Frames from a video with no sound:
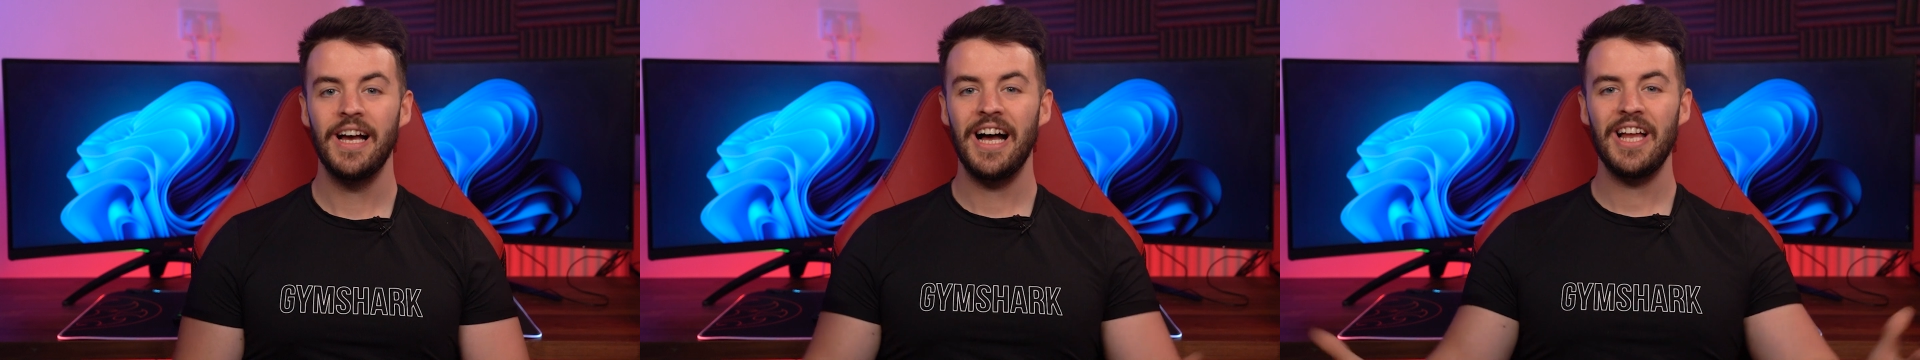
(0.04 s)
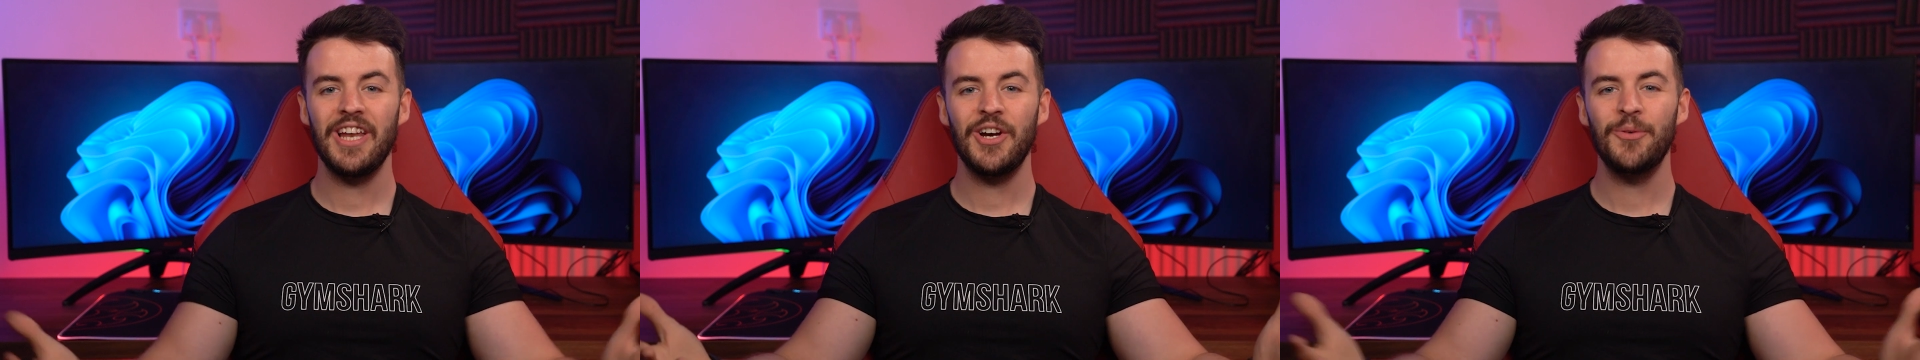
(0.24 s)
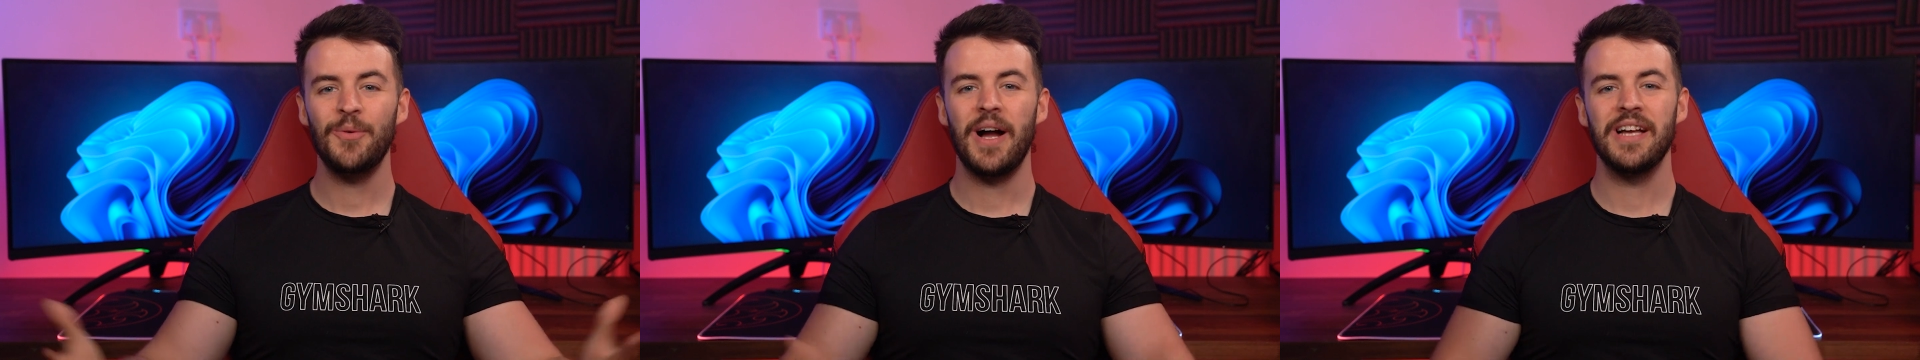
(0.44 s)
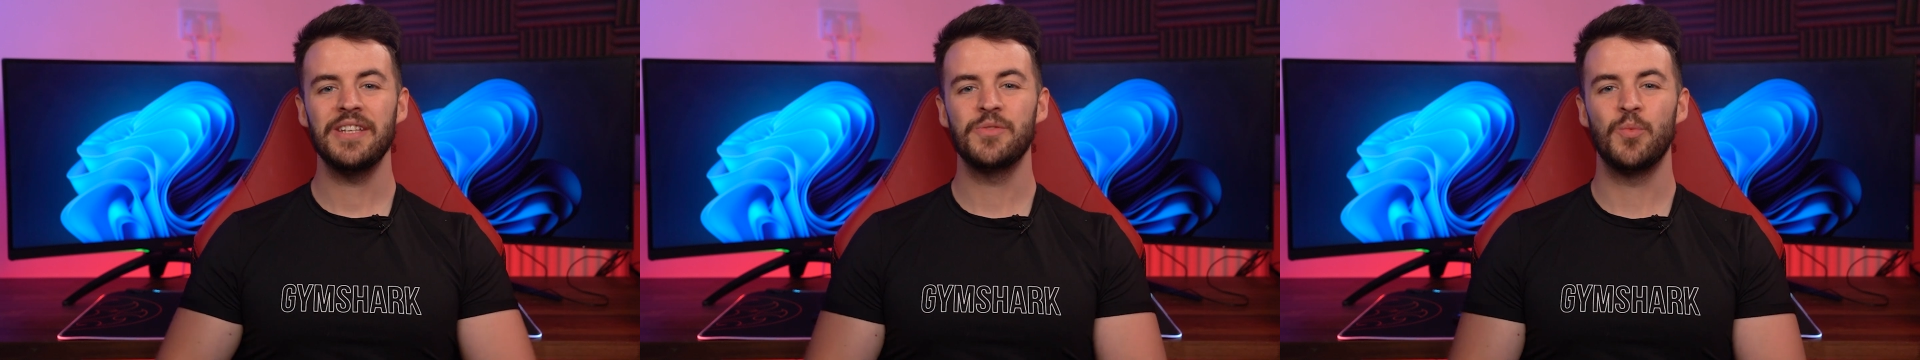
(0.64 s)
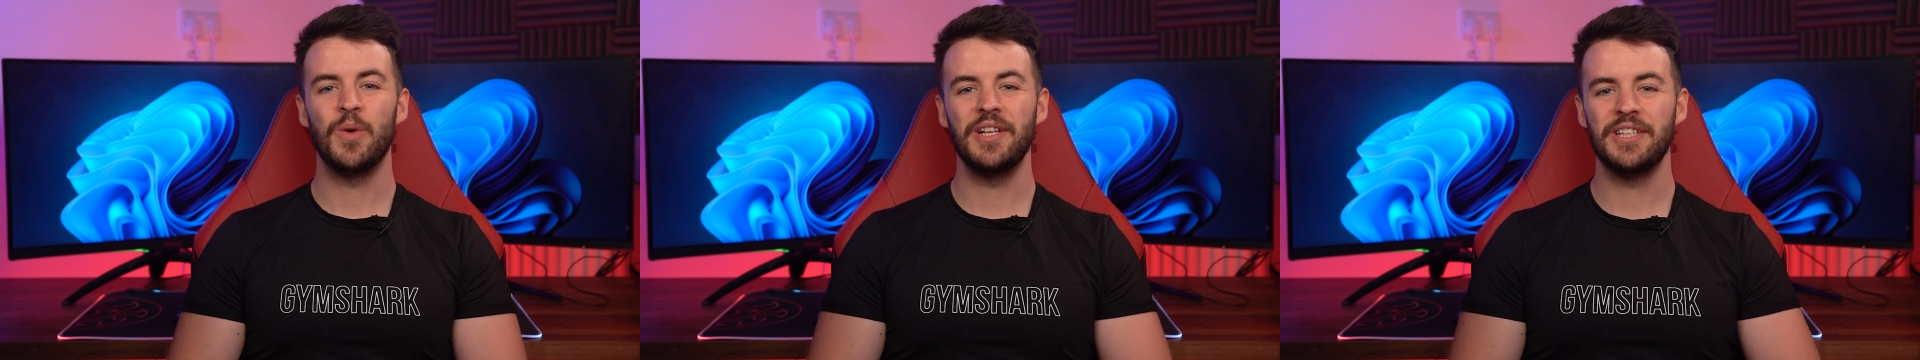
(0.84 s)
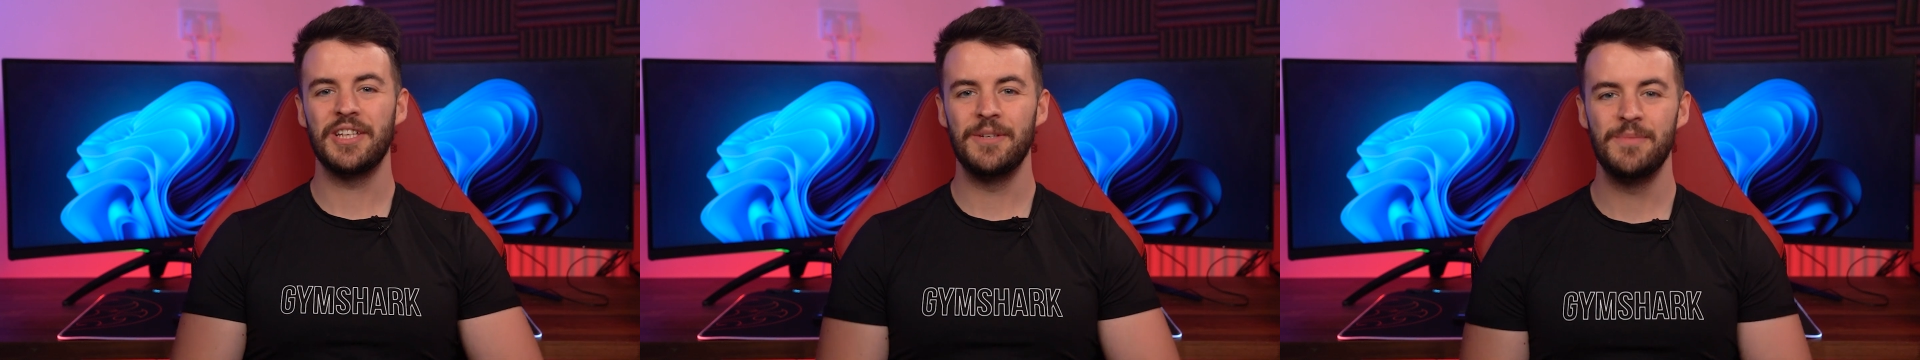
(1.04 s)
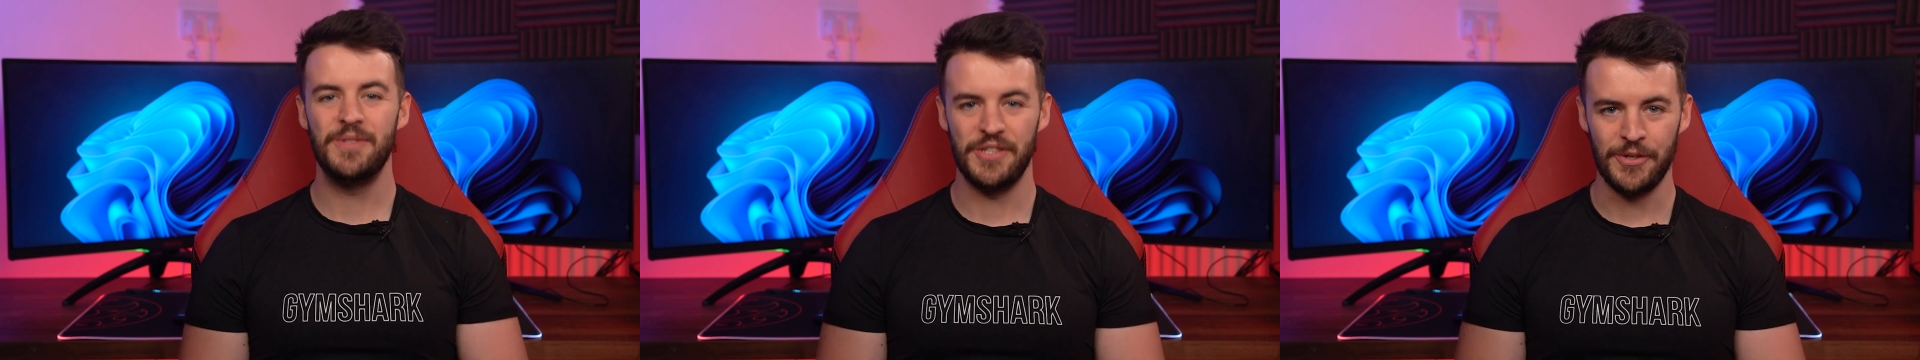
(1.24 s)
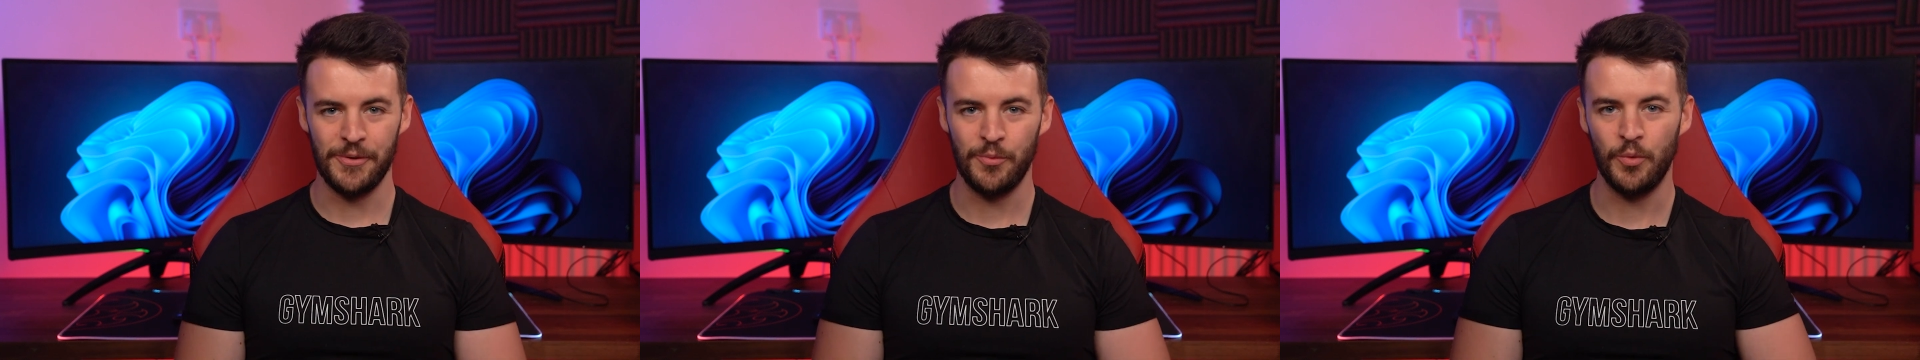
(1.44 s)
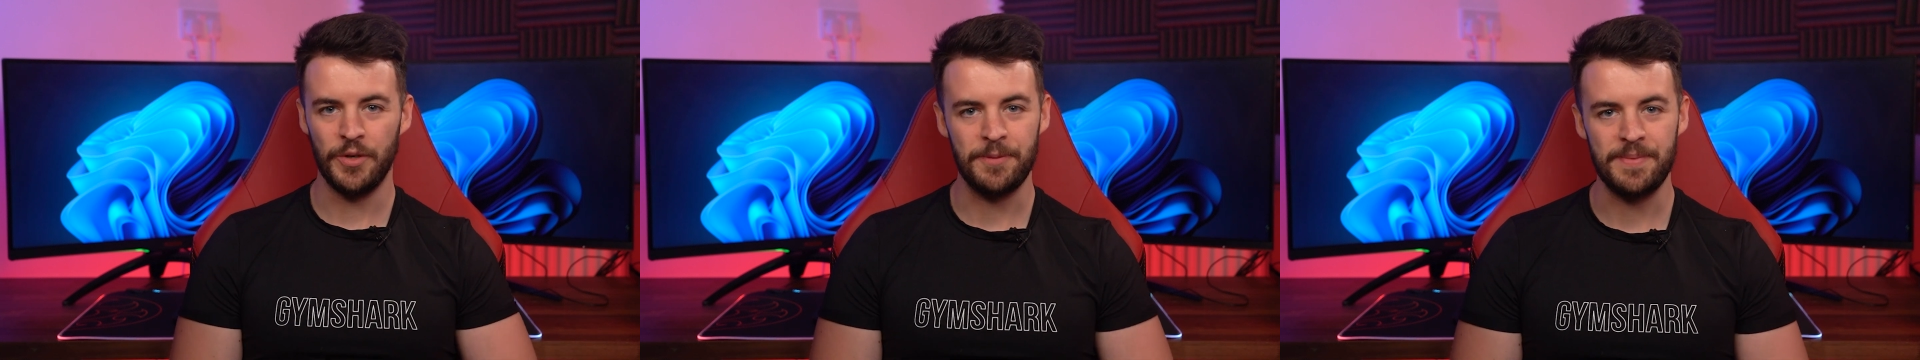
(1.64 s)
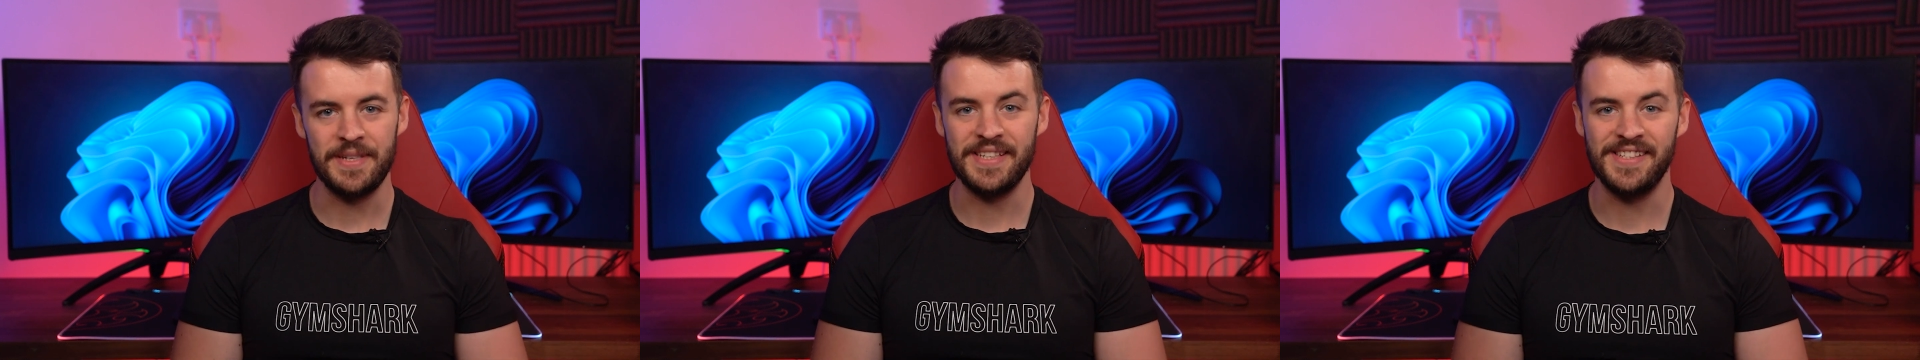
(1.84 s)
Hello and welcome to
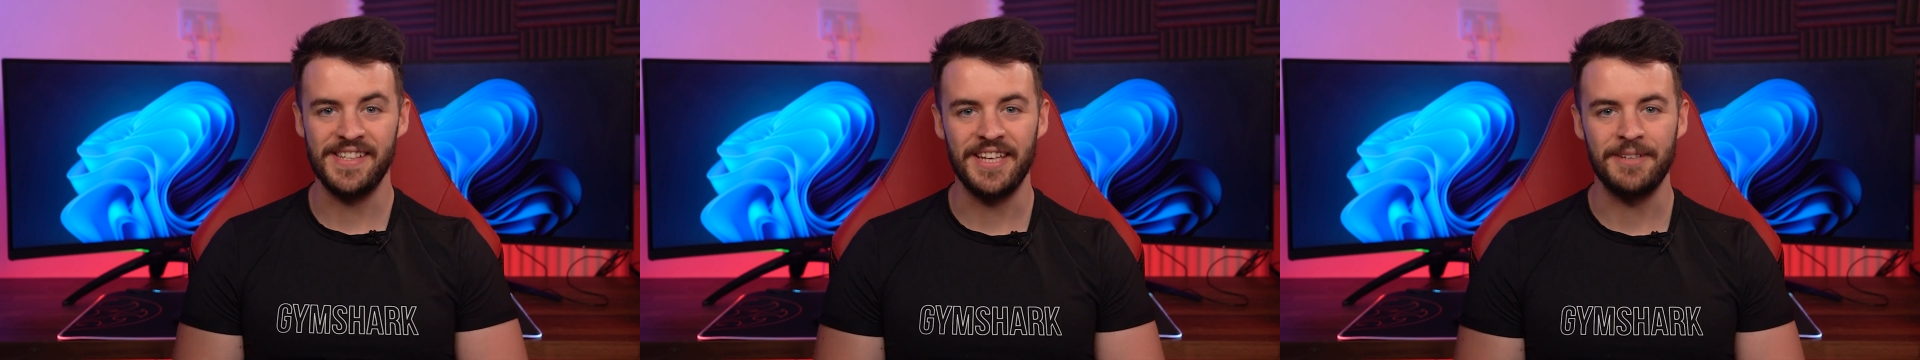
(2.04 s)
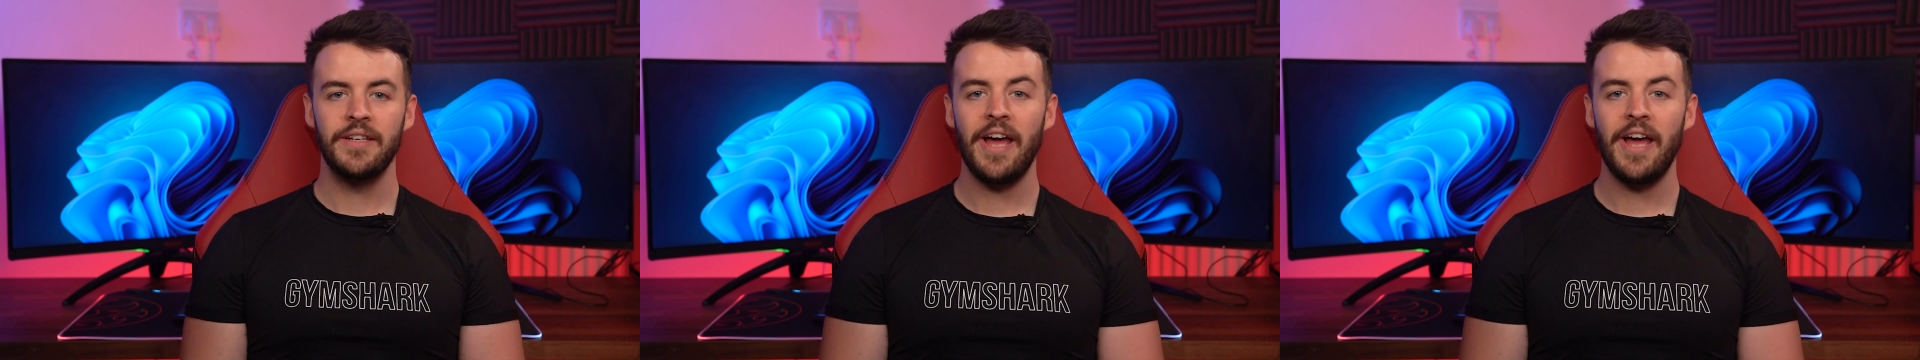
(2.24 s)
WePC.